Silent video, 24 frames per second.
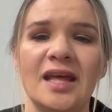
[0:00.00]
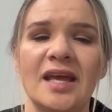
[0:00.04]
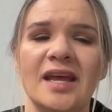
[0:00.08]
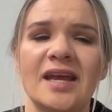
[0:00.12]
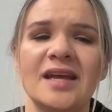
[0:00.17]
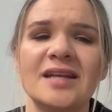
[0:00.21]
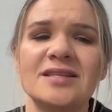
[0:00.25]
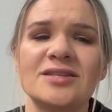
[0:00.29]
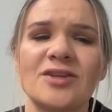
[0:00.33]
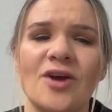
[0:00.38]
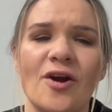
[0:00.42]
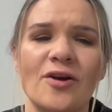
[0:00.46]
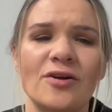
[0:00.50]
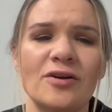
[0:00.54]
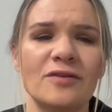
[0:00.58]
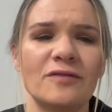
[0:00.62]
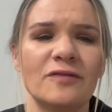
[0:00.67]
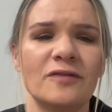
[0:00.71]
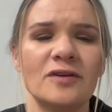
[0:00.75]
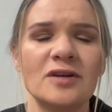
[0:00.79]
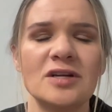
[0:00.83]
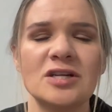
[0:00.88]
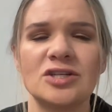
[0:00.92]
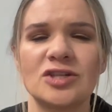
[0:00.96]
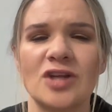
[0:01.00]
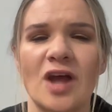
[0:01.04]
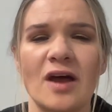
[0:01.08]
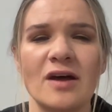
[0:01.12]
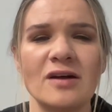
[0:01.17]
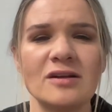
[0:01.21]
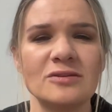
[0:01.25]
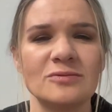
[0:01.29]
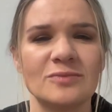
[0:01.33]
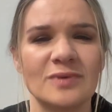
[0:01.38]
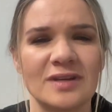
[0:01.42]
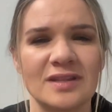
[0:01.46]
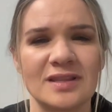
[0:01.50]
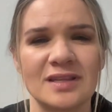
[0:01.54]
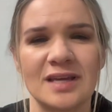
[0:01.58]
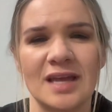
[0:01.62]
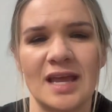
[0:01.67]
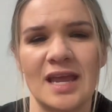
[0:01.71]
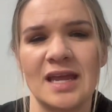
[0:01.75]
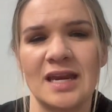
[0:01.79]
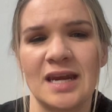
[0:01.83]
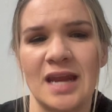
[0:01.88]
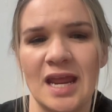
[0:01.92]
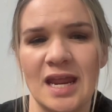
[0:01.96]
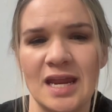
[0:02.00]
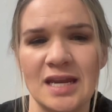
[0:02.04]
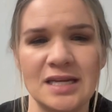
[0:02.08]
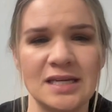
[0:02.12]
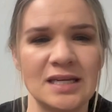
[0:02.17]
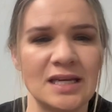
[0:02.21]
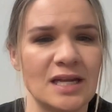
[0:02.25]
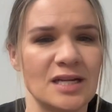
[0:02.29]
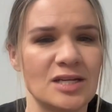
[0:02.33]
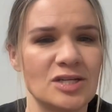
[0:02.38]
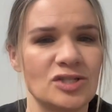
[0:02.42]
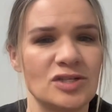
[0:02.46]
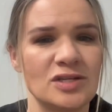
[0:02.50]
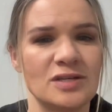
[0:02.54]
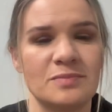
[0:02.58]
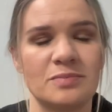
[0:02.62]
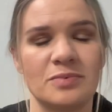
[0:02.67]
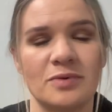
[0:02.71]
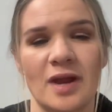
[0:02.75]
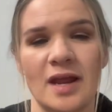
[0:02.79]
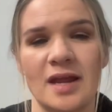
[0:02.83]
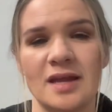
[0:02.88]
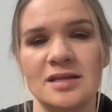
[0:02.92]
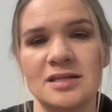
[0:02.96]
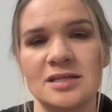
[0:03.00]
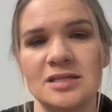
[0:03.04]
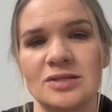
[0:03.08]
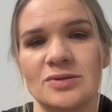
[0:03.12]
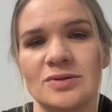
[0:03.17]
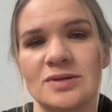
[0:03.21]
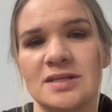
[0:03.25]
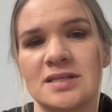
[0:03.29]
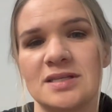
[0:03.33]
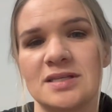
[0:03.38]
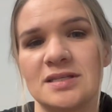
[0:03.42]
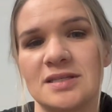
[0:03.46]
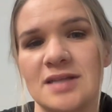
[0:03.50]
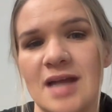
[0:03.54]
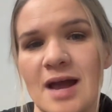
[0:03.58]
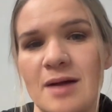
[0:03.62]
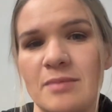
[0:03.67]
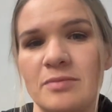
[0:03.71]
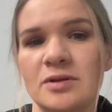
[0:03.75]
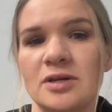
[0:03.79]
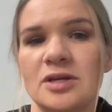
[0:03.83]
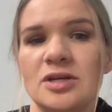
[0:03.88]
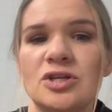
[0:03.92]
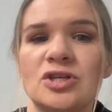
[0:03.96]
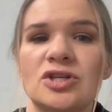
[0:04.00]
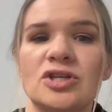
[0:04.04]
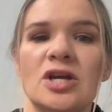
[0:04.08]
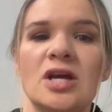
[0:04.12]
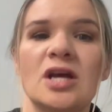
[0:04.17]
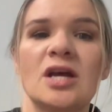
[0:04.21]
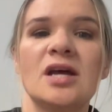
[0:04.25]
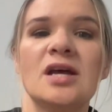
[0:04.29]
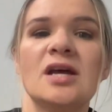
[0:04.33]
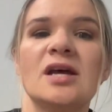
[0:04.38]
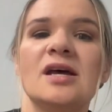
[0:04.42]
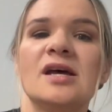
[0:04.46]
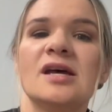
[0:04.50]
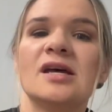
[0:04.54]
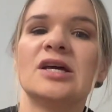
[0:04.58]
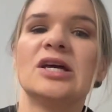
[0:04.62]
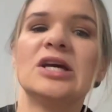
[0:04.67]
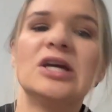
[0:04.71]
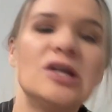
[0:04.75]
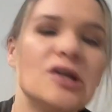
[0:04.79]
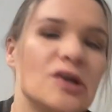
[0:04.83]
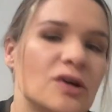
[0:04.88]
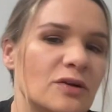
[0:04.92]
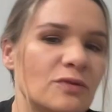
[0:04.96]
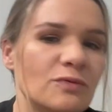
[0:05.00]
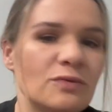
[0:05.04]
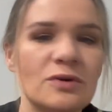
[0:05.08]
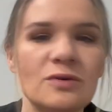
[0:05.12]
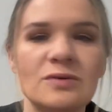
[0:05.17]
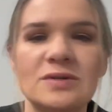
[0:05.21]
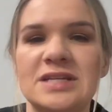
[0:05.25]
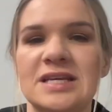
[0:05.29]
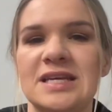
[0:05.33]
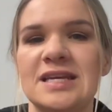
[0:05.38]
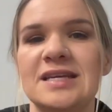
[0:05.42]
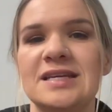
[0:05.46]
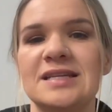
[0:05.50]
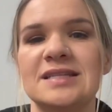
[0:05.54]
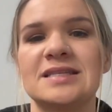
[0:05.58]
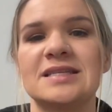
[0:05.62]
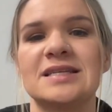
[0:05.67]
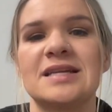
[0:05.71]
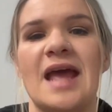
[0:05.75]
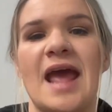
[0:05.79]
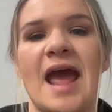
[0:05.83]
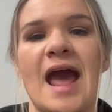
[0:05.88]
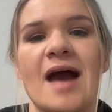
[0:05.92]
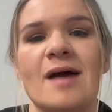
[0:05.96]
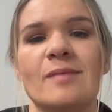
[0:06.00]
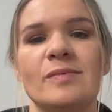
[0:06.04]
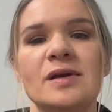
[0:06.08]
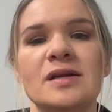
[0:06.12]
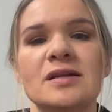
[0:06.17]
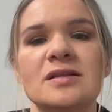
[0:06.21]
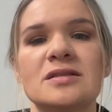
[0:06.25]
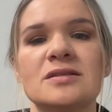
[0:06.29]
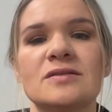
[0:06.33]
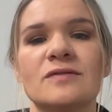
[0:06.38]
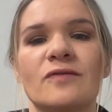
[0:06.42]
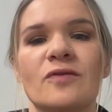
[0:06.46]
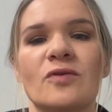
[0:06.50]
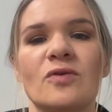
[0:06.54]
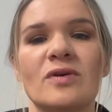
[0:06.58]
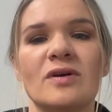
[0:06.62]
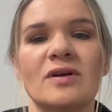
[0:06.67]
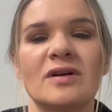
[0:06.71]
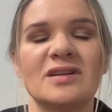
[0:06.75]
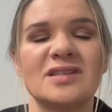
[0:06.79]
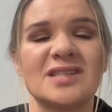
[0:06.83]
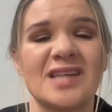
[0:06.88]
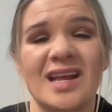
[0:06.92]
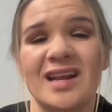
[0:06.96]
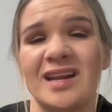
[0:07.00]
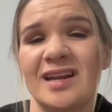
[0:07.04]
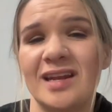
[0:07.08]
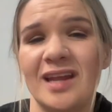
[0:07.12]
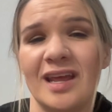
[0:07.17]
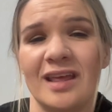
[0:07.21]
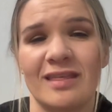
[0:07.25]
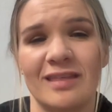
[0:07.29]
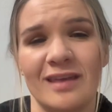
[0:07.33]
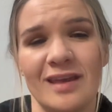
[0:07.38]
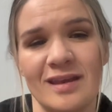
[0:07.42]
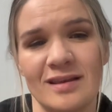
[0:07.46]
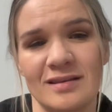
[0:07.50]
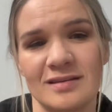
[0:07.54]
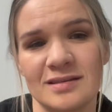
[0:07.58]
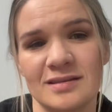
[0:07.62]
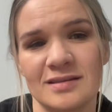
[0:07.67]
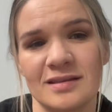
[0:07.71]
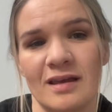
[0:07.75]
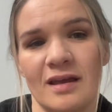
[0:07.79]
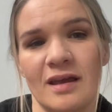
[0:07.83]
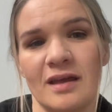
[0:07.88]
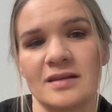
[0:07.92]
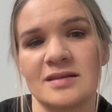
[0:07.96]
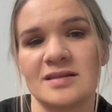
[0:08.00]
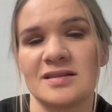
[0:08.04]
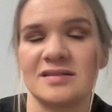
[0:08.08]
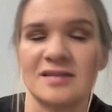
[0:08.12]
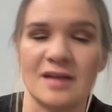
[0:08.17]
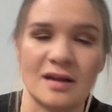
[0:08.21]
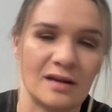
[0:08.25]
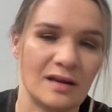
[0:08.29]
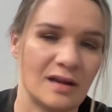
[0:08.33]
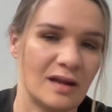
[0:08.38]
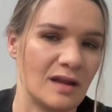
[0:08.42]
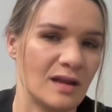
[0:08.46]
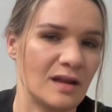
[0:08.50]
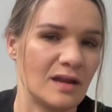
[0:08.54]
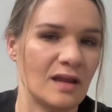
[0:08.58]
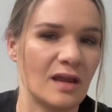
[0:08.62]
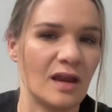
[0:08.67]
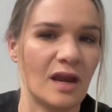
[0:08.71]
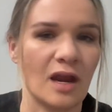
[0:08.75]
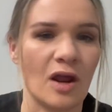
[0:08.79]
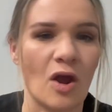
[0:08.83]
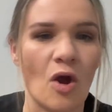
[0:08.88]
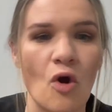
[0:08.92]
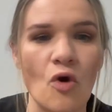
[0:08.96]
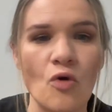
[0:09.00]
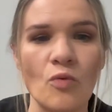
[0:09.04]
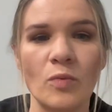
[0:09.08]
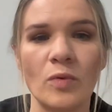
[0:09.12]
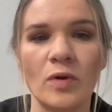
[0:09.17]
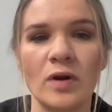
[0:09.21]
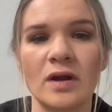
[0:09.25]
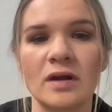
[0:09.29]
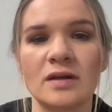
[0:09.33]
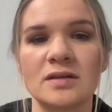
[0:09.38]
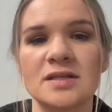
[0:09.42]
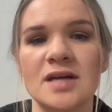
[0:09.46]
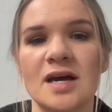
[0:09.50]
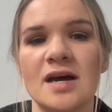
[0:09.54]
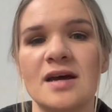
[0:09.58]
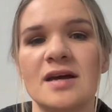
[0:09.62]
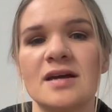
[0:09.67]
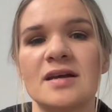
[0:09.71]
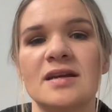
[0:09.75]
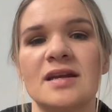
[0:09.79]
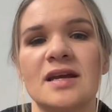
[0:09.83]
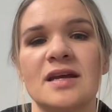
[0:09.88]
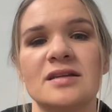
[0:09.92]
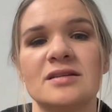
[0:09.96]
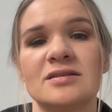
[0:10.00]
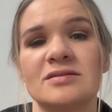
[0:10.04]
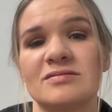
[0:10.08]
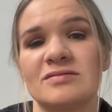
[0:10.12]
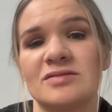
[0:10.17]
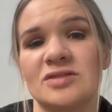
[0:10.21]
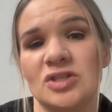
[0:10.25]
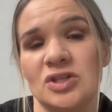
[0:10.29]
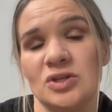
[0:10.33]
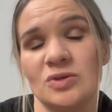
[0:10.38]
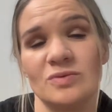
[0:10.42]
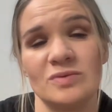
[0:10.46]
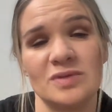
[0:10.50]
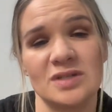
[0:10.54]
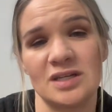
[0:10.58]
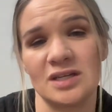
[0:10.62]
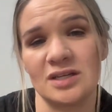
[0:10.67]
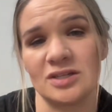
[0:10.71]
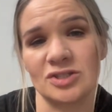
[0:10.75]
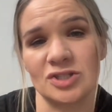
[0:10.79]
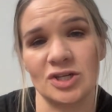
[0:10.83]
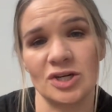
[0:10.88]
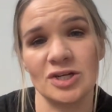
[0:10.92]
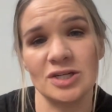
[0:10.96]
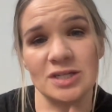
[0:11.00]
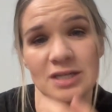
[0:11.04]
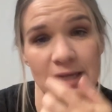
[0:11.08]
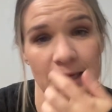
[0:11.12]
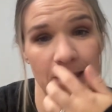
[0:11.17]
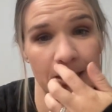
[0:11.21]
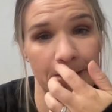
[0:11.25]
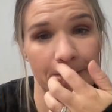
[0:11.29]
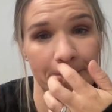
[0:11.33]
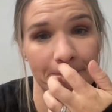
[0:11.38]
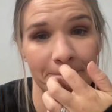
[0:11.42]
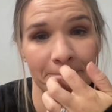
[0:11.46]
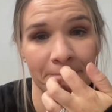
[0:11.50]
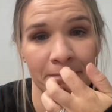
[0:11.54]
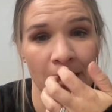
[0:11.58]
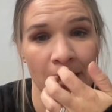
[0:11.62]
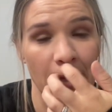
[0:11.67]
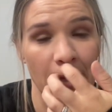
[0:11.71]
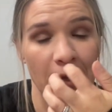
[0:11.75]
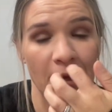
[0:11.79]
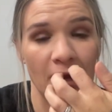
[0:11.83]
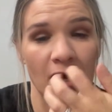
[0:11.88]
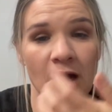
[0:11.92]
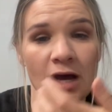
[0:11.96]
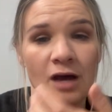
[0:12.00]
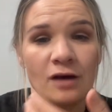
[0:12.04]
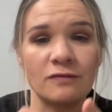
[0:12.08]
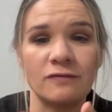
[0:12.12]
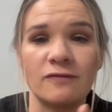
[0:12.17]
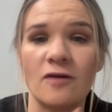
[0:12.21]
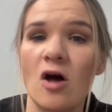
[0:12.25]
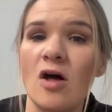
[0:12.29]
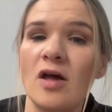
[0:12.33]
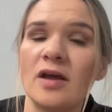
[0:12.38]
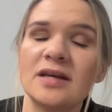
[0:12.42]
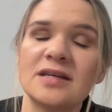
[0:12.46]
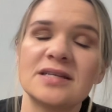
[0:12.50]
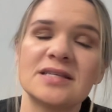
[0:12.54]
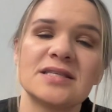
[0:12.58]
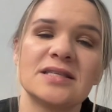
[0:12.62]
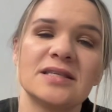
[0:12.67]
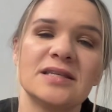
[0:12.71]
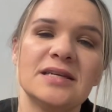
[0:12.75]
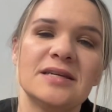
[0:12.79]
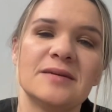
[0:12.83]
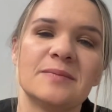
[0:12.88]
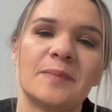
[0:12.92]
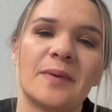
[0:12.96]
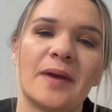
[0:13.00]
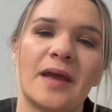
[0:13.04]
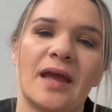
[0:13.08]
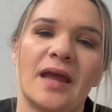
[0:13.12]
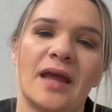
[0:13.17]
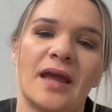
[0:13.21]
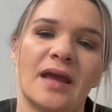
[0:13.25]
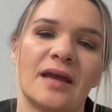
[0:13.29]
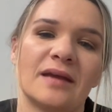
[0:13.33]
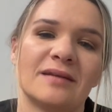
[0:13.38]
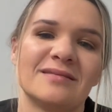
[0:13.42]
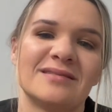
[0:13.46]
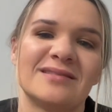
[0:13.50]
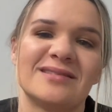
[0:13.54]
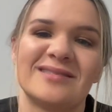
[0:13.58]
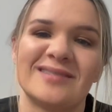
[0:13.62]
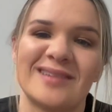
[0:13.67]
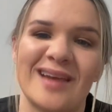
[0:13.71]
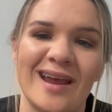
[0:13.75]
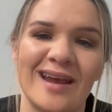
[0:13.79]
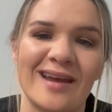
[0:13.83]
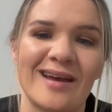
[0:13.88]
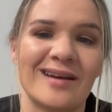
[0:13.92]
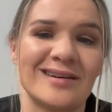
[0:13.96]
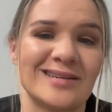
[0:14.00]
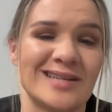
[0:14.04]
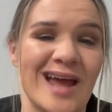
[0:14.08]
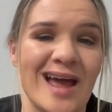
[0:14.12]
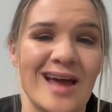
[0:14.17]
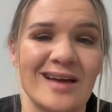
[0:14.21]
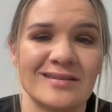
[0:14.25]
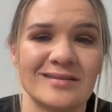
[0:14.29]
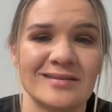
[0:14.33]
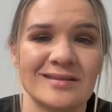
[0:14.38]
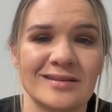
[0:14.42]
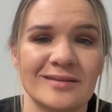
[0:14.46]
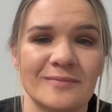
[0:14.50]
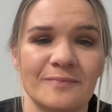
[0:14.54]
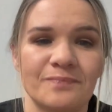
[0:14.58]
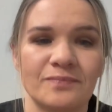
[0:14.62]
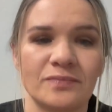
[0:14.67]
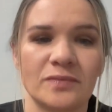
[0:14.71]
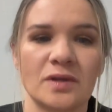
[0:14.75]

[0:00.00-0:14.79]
It's harder for a child with an ADHD brain to establish good routines and habits for day to day things like studying, getting homework done and tuned it, turned in, uh, falling asleep, and staying on task.